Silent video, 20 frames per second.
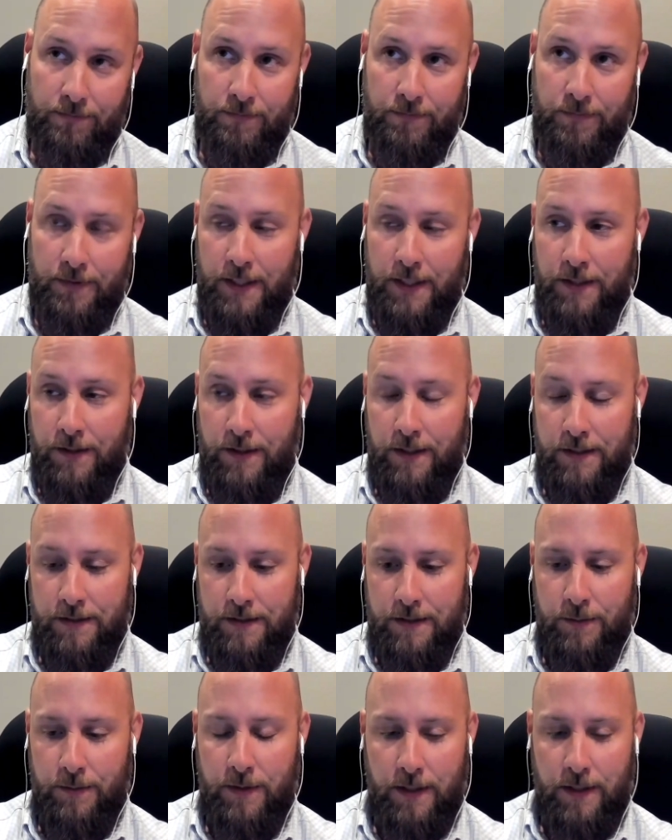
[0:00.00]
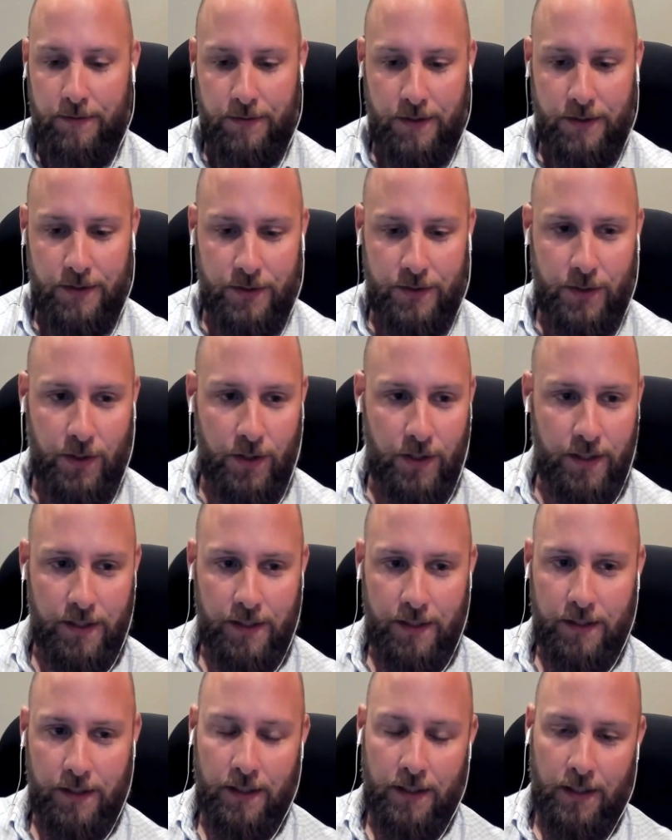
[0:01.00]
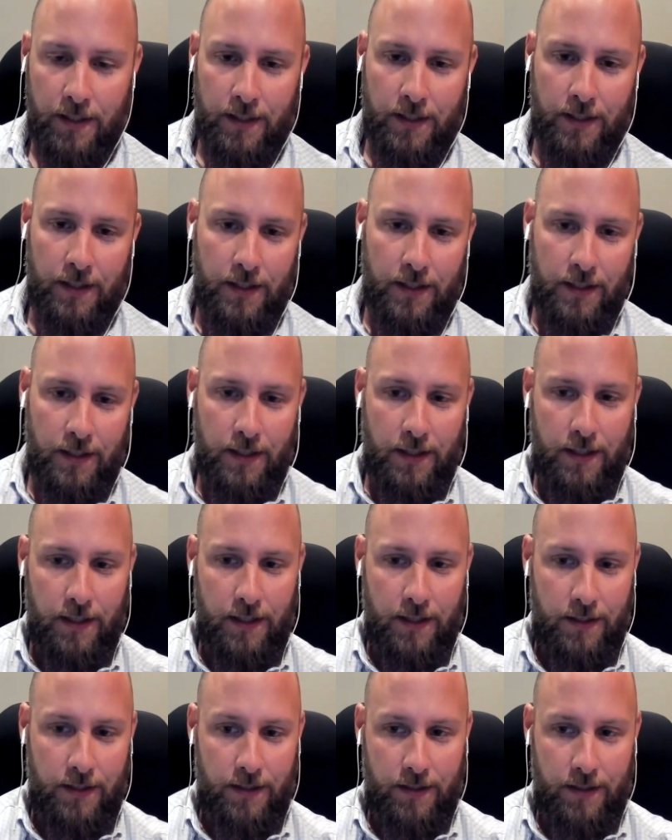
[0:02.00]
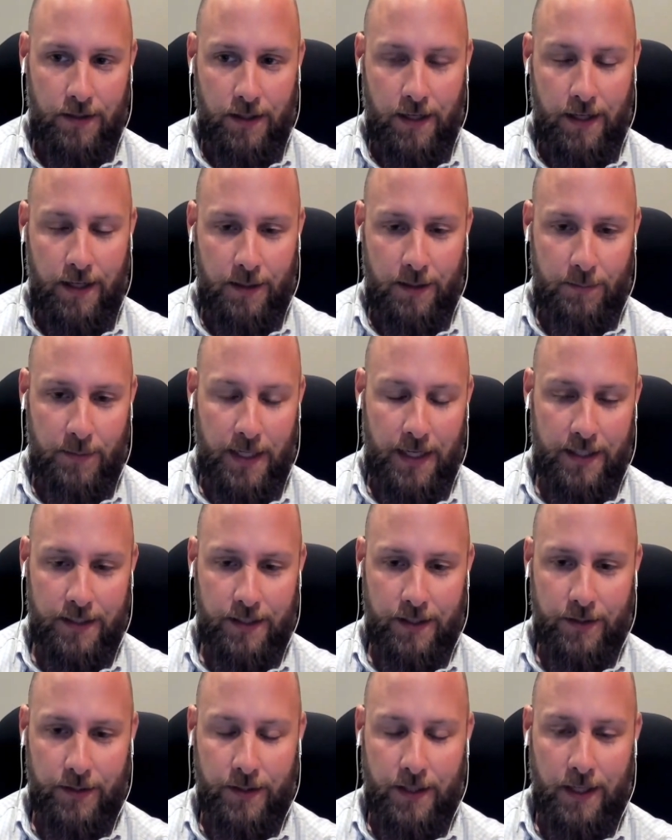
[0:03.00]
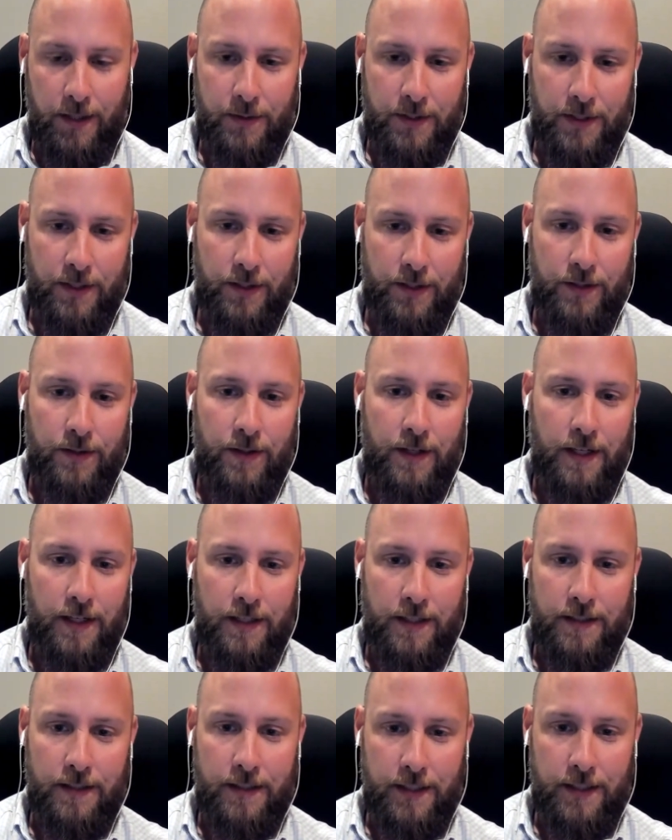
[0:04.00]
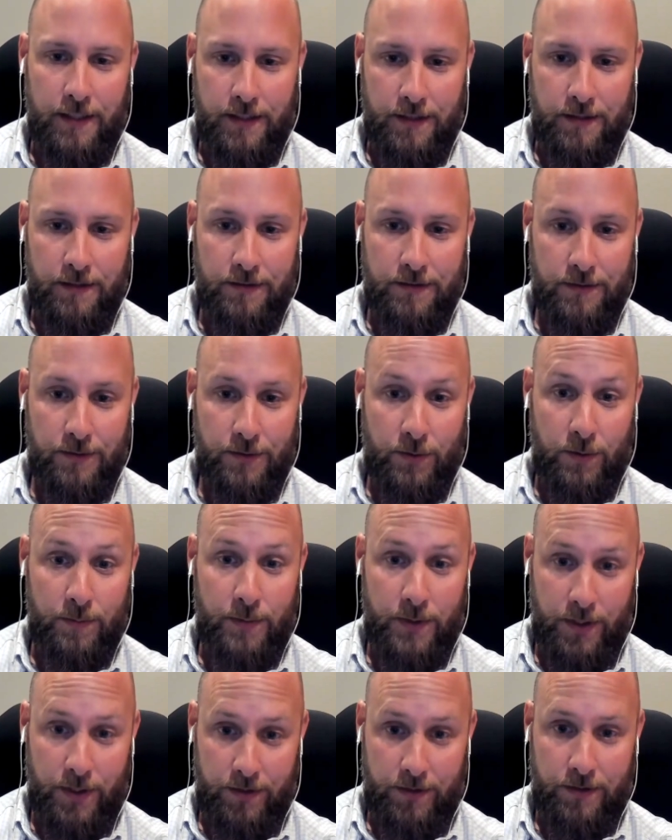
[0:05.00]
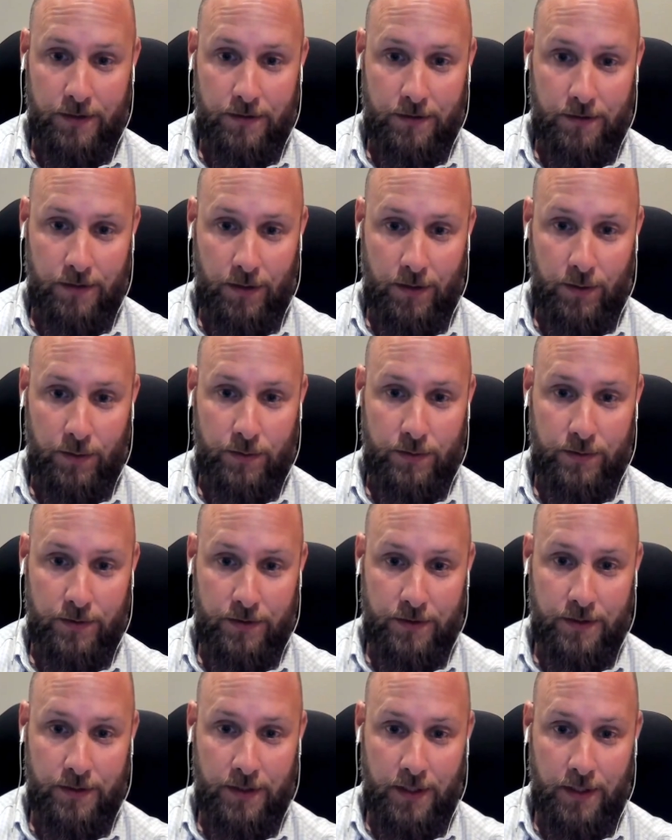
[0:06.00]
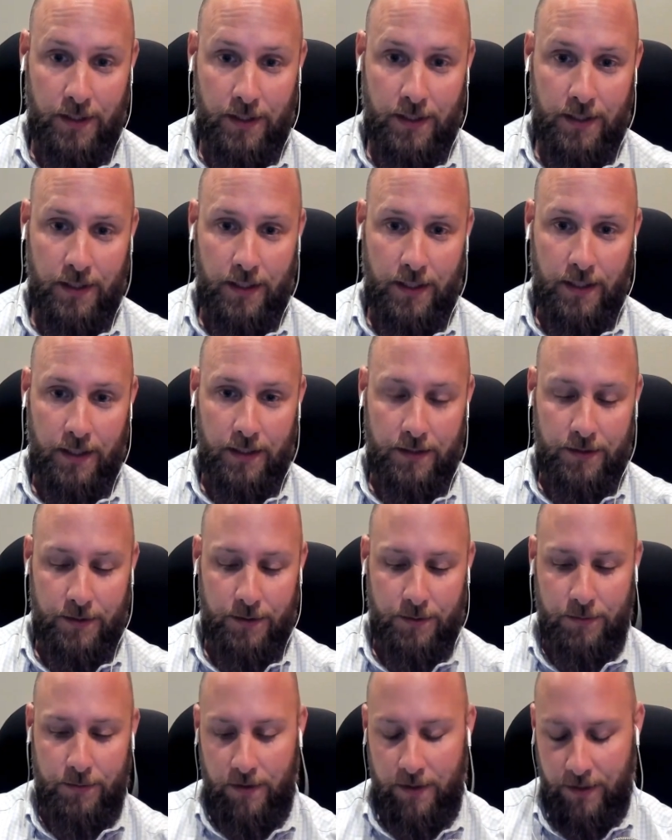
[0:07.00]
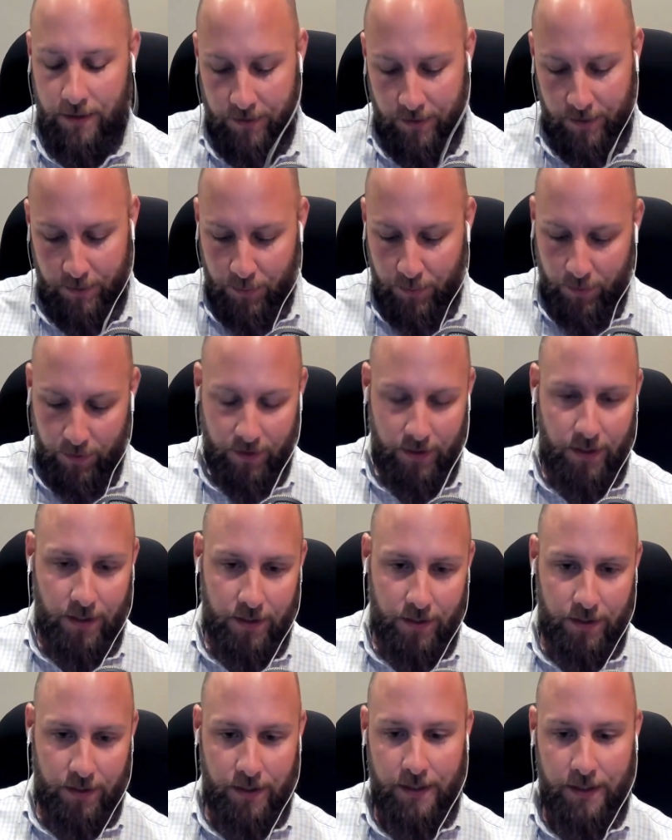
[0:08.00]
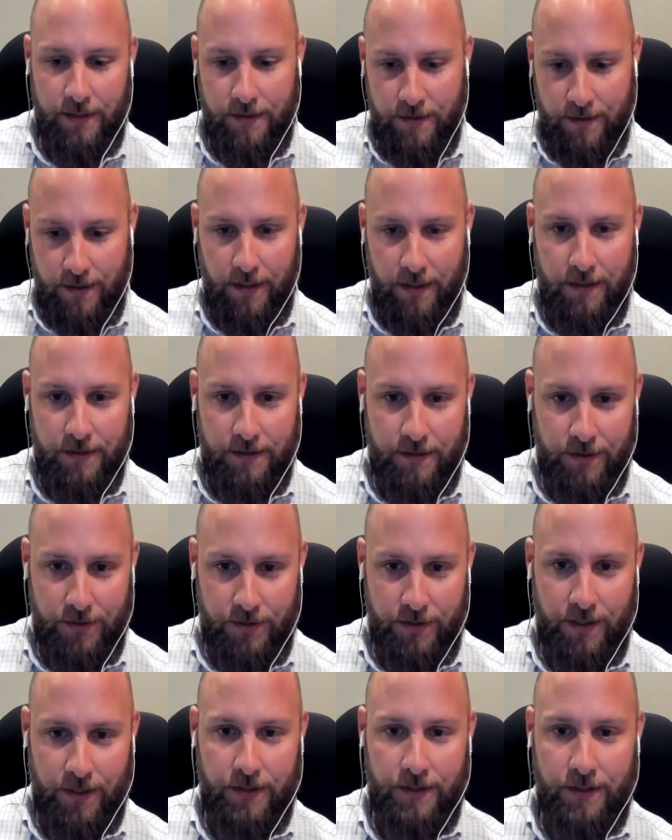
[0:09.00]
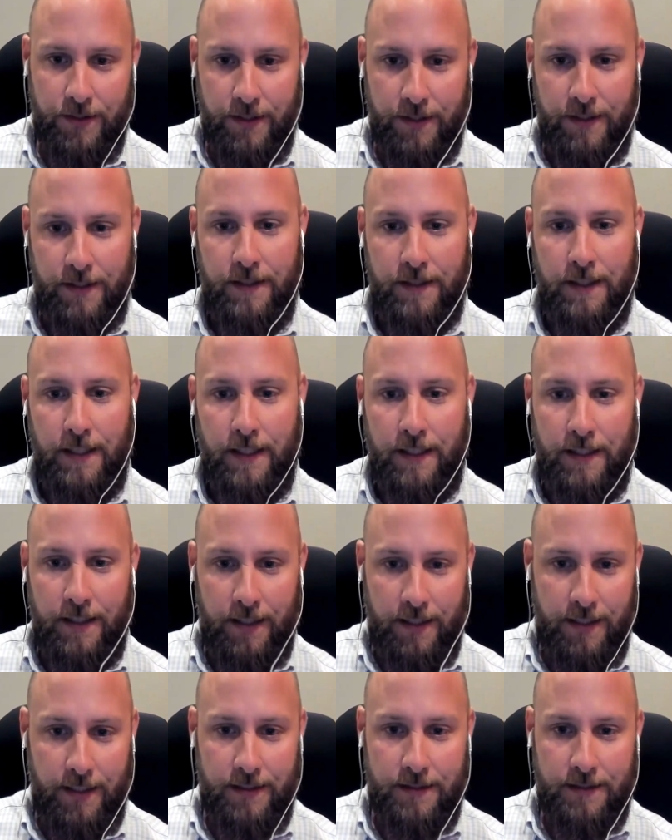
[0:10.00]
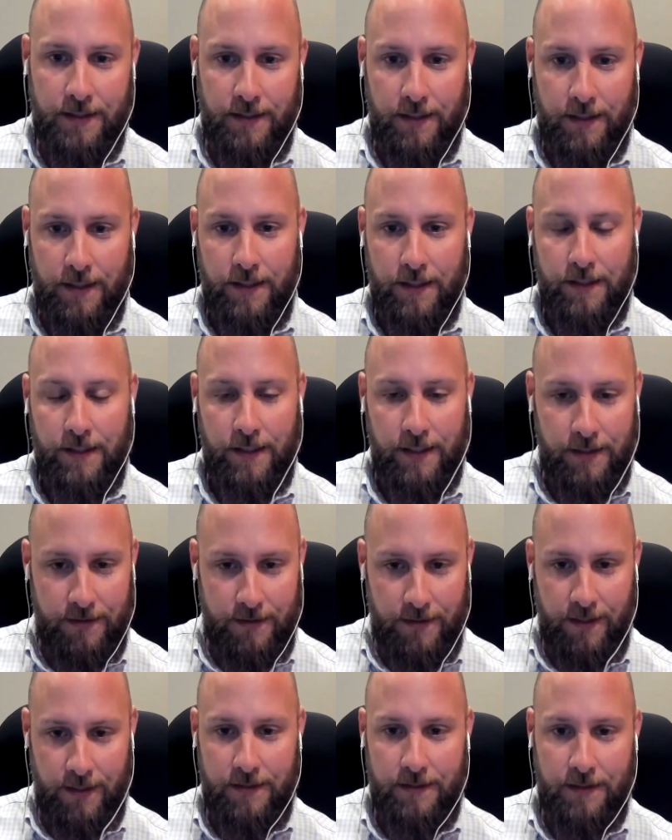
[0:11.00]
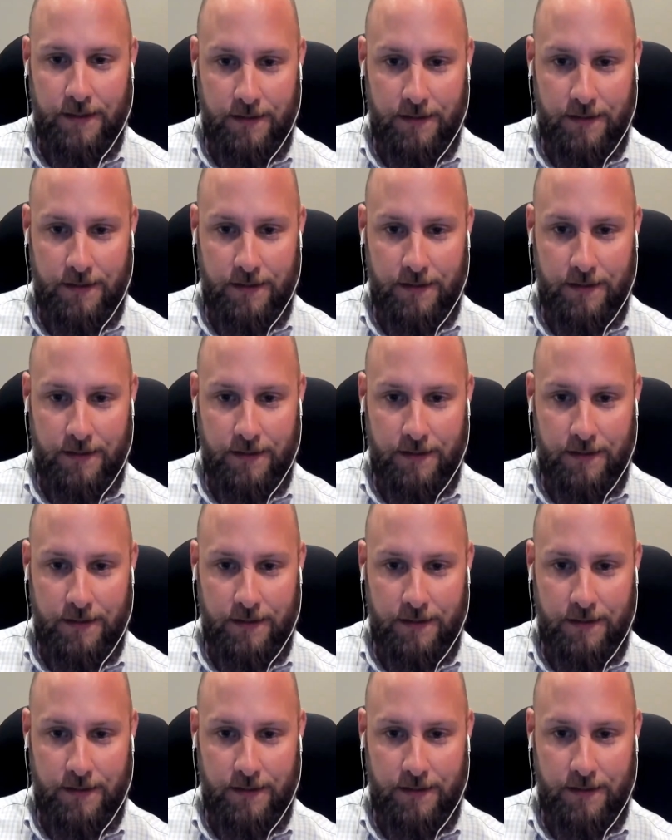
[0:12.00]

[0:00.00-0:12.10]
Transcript: interesting. When I first started, I had a backhoe, and I would go around and dig storm shelter holes. And you literally pour concrete, set a steel shelter in it, and encase it in concrete. It's got a set of